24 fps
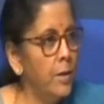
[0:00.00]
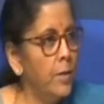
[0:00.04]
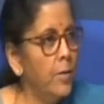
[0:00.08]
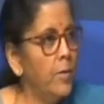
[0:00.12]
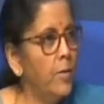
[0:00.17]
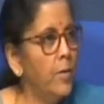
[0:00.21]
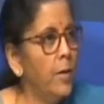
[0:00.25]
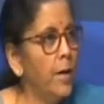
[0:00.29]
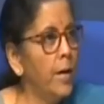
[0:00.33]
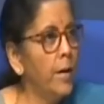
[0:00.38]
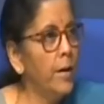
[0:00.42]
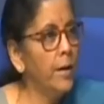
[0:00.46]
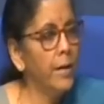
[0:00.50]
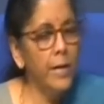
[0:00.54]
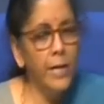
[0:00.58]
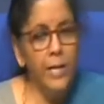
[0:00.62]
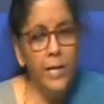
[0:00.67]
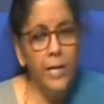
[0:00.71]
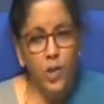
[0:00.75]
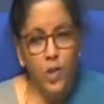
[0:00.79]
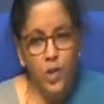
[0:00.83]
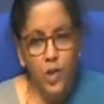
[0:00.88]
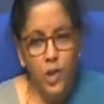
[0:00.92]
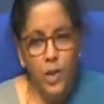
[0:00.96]
their
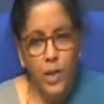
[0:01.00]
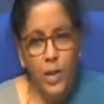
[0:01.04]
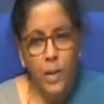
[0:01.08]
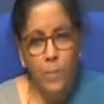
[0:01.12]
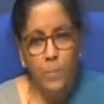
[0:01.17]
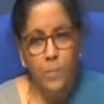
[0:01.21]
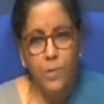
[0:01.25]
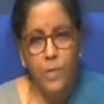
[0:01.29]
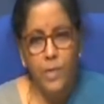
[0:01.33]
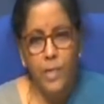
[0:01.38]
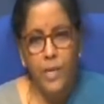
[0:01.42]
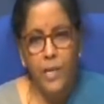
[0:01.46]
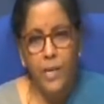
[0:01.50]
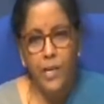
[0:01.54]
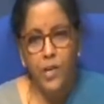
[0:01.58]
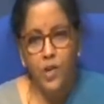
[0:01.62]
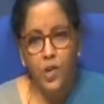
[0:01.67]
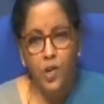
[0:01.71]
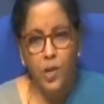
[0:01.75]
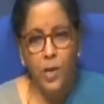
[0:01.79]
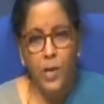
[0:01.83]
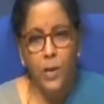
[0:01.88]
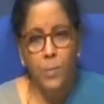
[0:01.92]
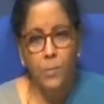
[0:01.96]
EGMs and
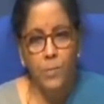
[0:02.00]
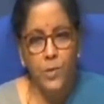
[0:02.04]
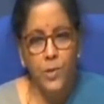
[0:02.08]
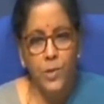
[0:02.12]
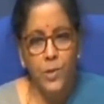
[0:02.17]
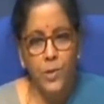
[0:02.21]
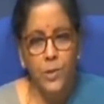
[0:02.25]
AGMs